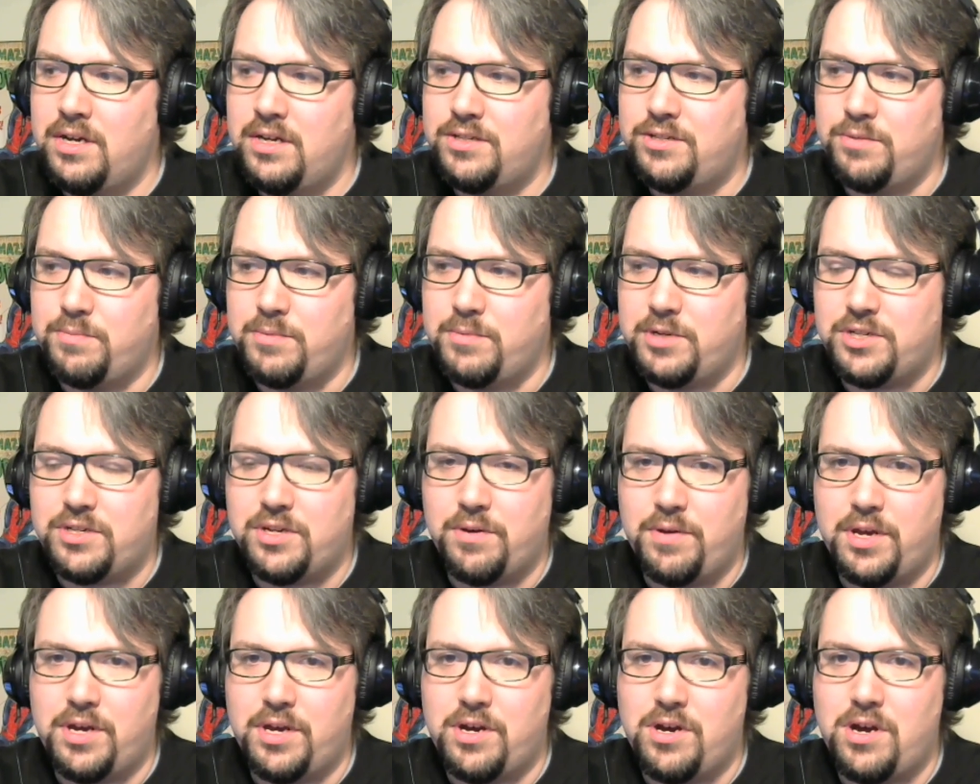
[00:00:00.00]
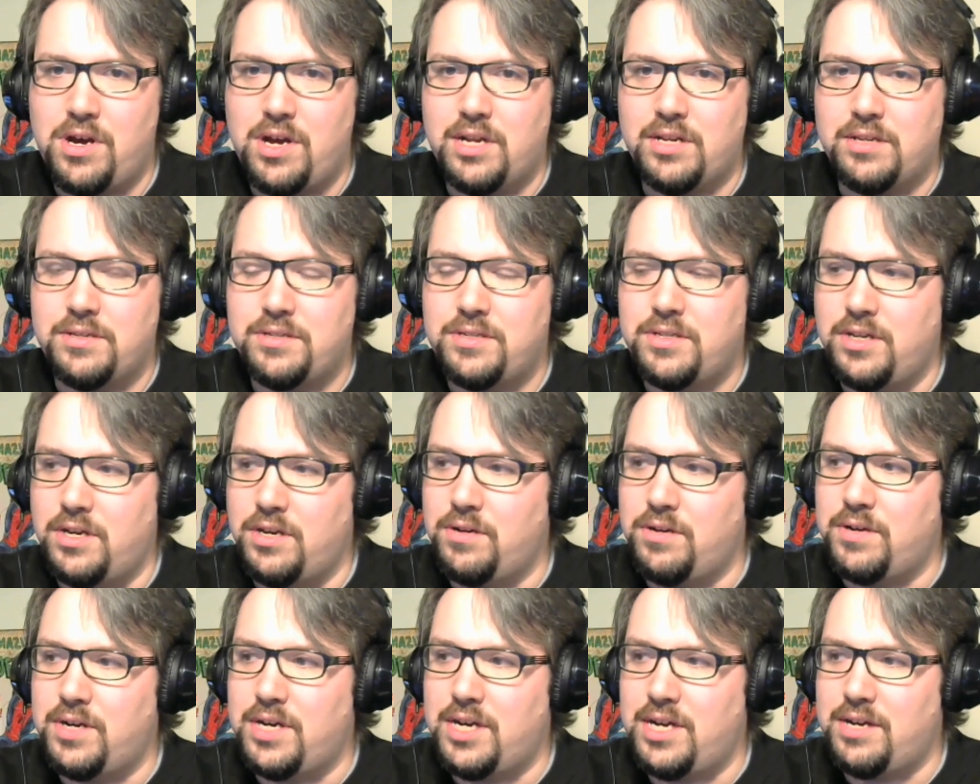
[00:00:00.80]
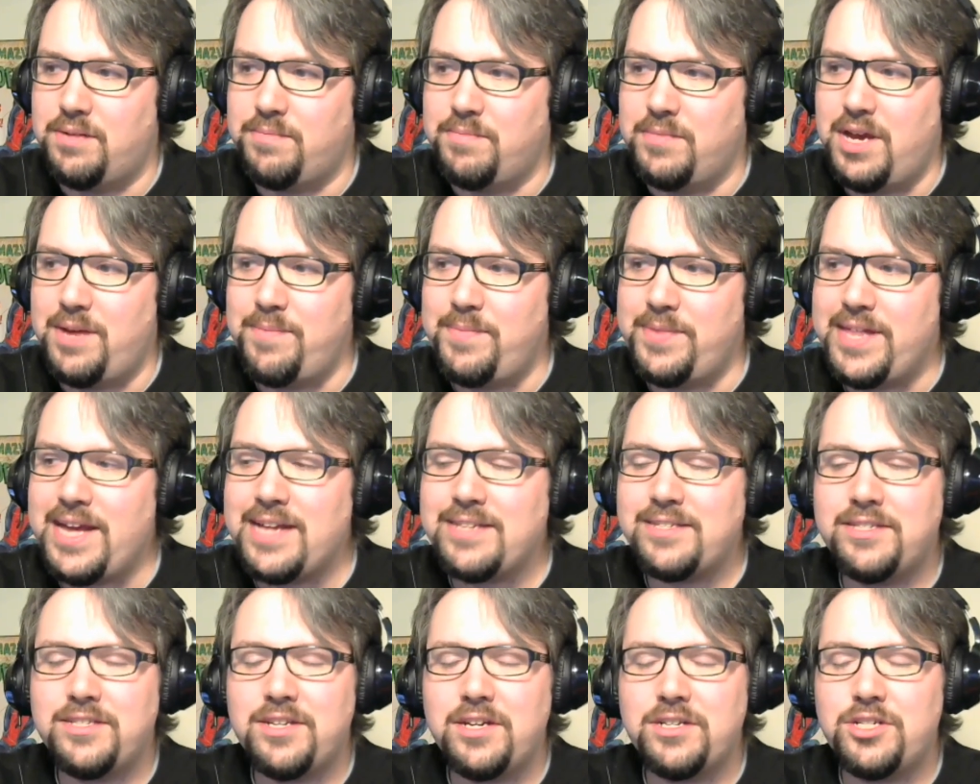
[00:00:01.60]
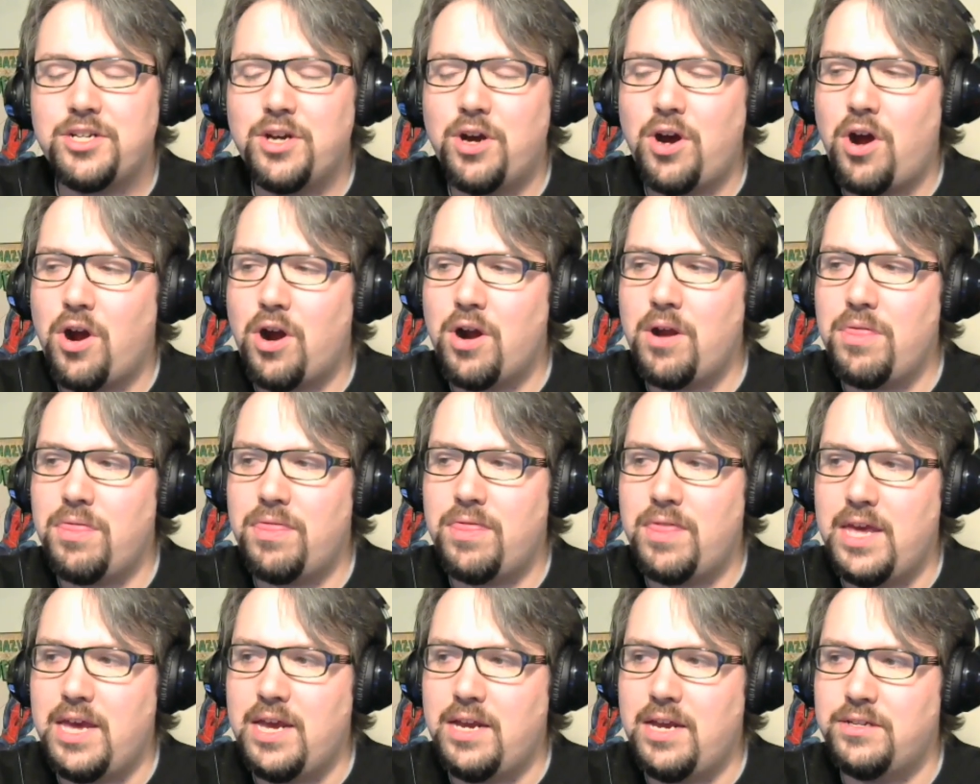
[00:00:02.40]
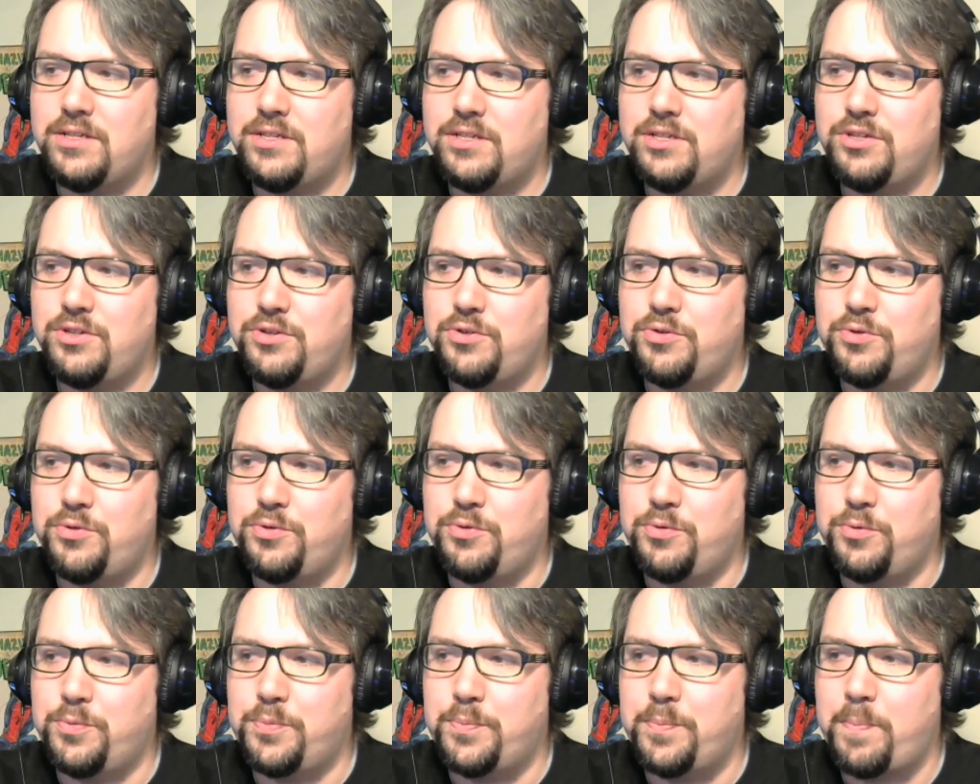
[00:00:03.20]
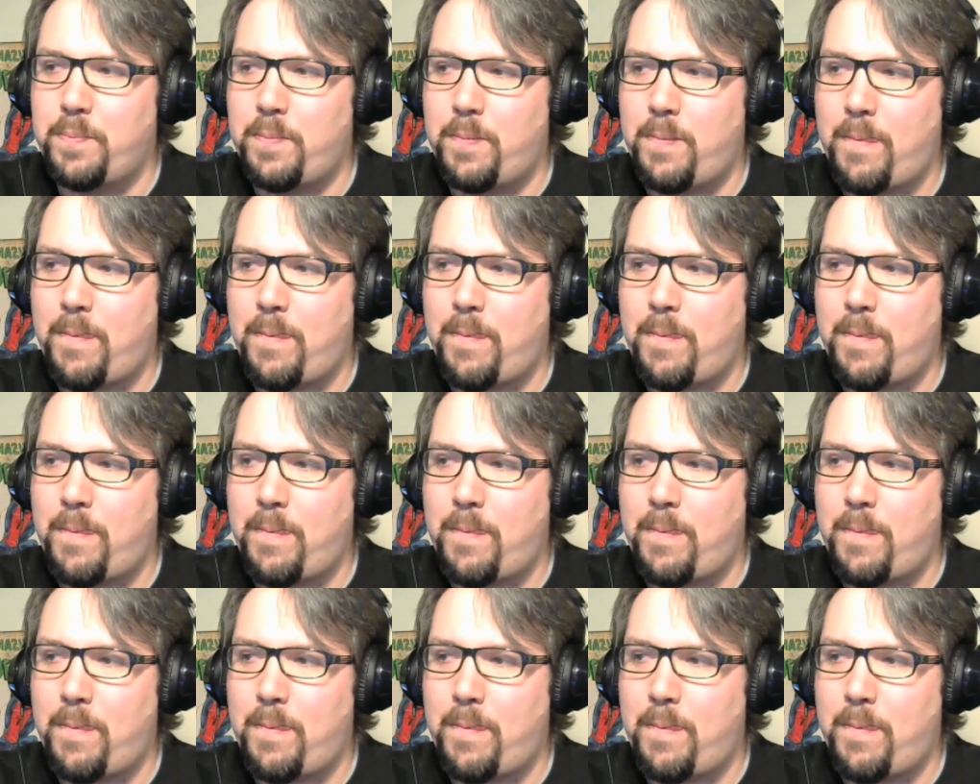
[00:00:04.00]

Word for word: so much mm. going on. So, um, I mean, that's such a hard thing to,